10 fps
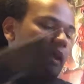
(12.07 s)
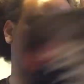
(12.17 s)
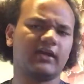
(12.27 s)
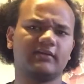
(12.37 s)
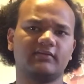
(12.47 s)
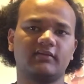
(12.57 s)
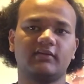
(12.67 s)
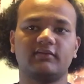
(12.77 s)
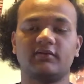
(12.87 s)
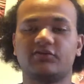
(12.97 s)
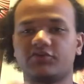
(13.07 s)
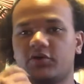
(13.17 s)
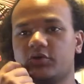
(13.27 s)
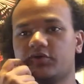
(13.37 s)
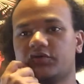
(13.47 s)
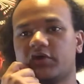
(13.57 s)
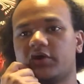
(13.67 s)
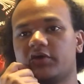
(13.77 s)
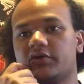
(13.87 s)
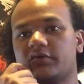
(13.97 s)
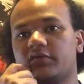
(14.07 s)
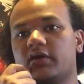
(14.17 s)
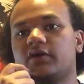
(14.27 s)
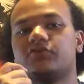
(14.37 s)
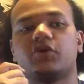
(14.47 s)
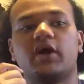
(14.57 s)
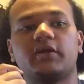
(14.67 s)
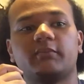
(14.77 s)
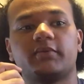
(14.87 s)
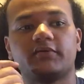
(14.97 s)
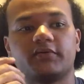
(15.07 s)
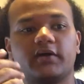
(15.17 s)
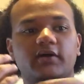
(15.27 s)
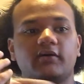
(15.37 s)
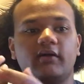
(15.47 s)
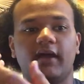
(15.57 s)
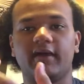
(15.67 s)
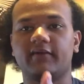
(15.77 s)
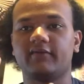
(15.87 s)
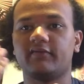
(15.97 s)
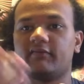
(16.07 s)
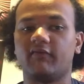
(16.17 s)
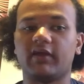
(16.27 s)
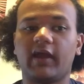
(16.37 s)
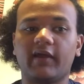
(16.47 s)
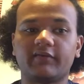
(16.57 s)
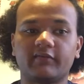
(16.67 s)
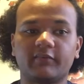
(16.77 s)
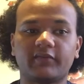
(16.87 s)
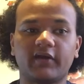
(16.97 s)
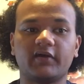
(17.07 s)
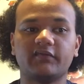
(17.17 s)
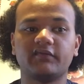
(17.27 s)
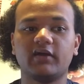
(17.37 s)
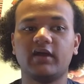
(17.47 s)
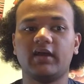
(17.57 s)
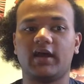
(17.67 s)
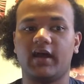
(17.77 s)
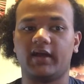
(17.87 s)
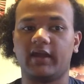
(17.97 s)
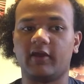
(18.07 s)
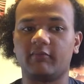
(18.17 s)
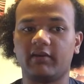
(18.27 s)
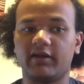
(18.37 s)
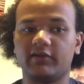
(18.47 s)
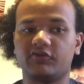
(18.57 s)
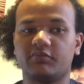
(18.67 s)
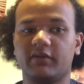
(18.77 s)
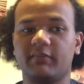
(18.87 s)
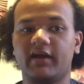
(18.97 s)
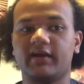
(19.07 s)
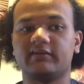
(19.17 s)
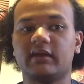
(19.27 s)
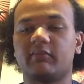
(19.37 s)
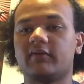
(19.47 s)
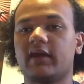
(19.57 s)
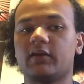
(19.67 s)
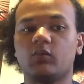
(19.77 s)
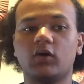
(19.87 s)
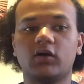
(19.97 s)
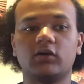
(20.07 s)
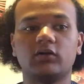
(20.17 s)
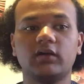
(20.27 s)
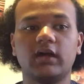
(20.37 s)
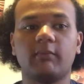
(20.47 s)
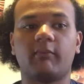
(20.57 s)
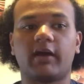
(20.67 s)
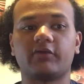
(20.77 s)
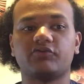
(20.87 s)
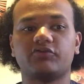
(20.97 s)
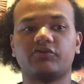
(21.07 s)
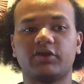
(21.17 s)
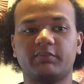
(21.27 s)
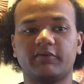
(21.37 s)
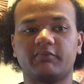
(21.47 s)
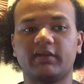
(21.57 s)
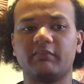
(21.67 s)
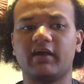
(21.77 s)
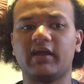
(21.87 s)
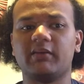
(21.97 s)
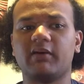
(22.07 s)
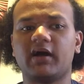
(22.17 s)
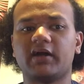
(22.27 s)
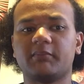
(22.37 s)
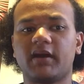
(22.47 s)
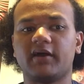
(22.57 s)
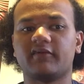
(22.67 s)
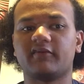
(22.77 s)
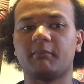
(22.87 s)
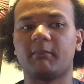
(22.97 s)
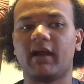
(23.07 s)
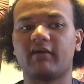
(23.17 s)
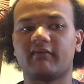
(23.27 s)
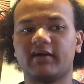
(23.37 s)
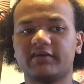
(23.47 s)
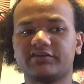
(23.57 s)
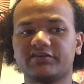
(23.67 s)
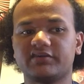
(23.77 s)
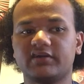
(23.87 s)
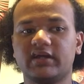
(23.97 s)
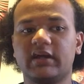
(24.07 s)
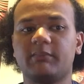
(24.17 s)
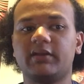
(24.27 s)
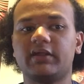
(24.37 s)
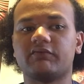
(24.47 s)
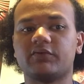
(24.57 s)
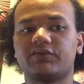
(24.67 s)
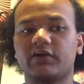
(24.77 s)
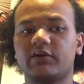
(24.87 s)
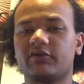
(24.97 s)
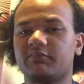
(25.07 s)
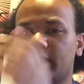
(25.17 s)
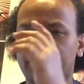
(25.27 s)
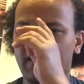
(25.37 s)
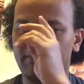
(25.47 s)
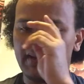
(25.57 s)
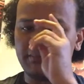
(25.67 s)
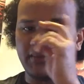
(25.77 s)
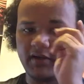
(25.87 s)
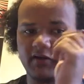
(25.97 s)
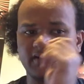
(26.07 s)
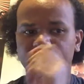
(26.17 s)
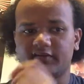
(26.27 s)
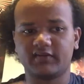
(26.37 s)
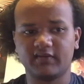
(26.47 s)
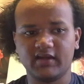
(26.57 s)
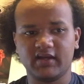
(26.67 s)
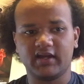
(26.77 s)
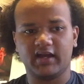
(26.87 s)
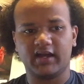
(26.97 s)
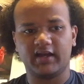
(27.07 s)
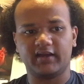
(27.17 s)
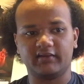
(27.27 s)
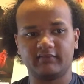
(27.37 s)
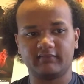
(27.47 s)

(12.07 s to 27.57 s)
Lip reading: And this show stars John Bernthal as Frank Castle himself, Karen Page, played by Deborah Ann Wall, Microchip is played by Yvonne Moss Bachrach, Billy Russo is played by Ben Barnes, uh,